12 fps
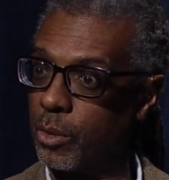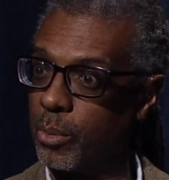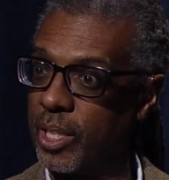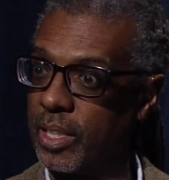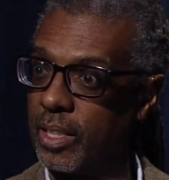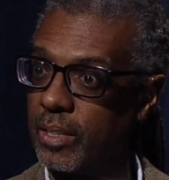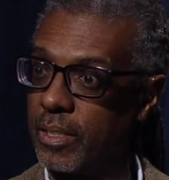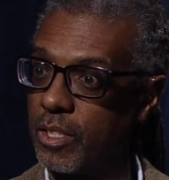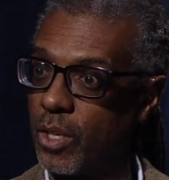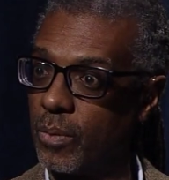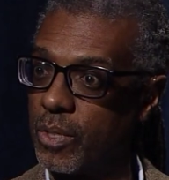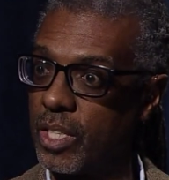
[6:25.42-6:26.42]
little bit. There's yes.
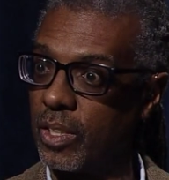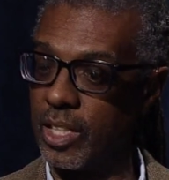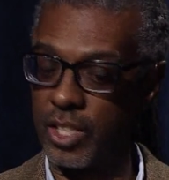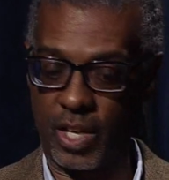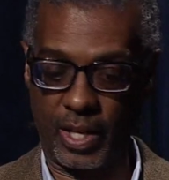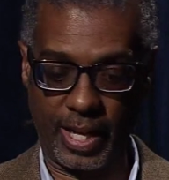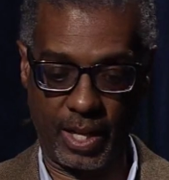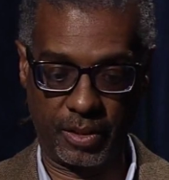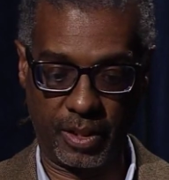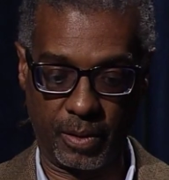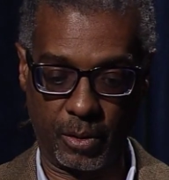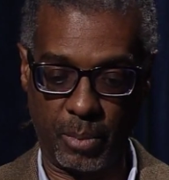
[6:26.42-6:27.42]
always a lot of talk out
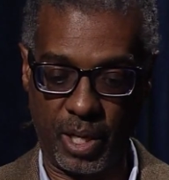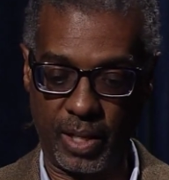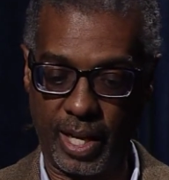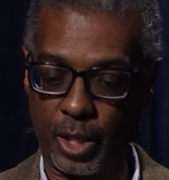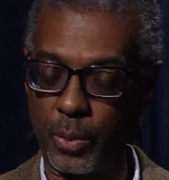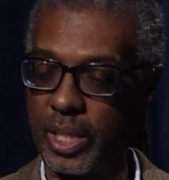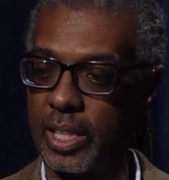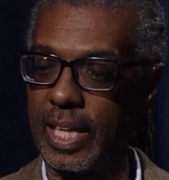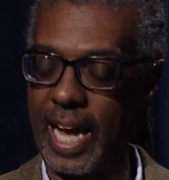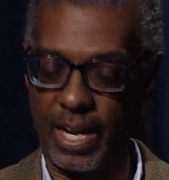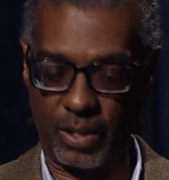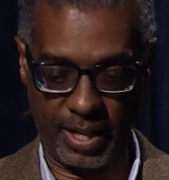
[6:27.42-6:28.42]
there about equity,
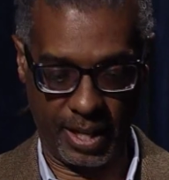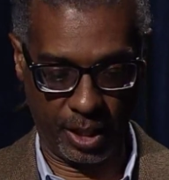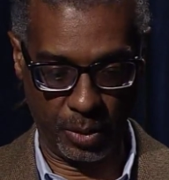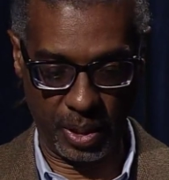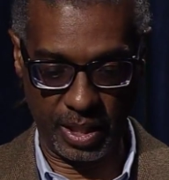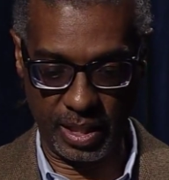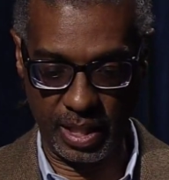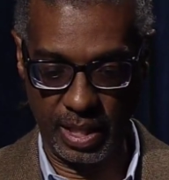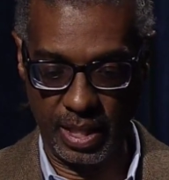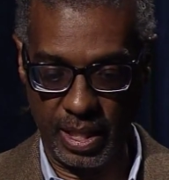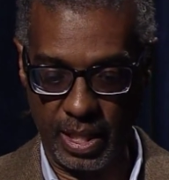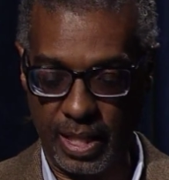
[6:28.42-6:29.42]
equity
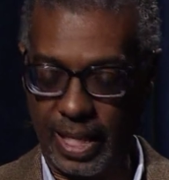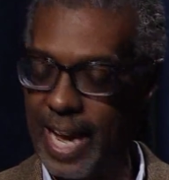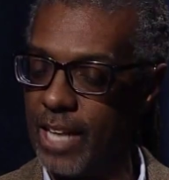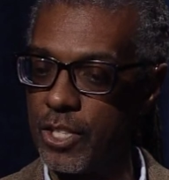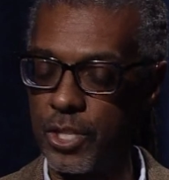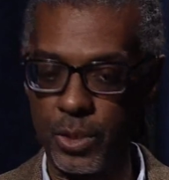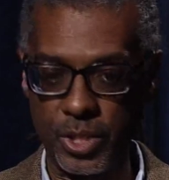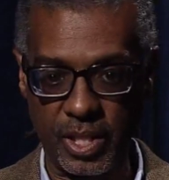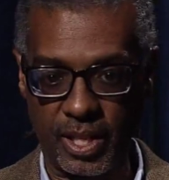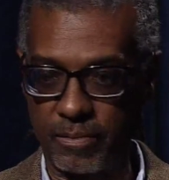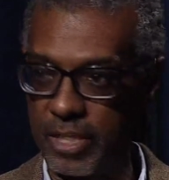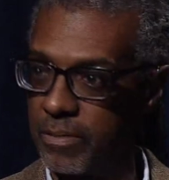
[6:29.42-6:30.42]
councils, a
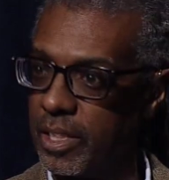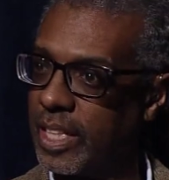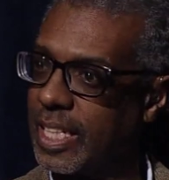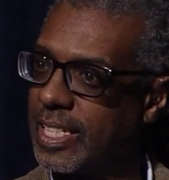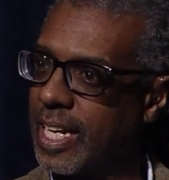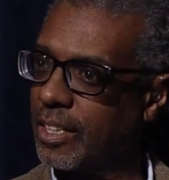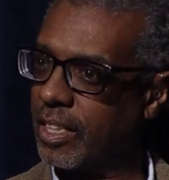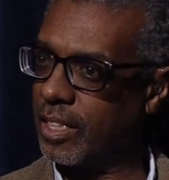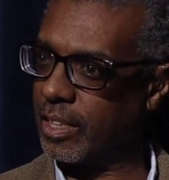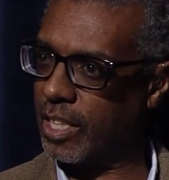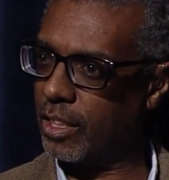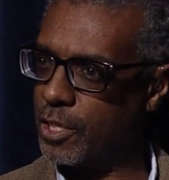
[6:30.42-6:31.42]
lot of different things out there.
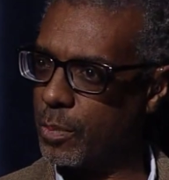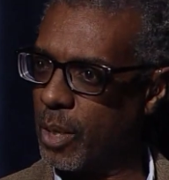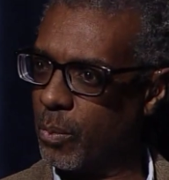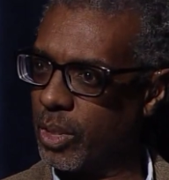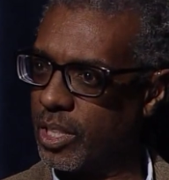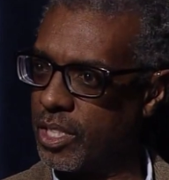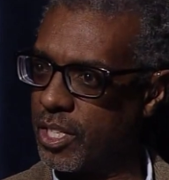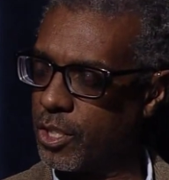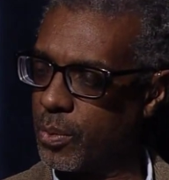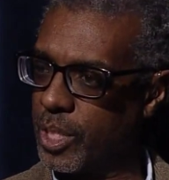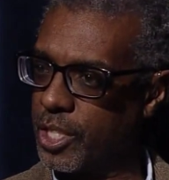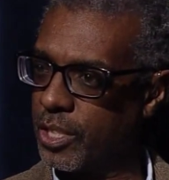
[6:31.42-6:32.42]
Tell us about what the
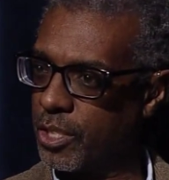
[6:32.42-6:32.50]
situation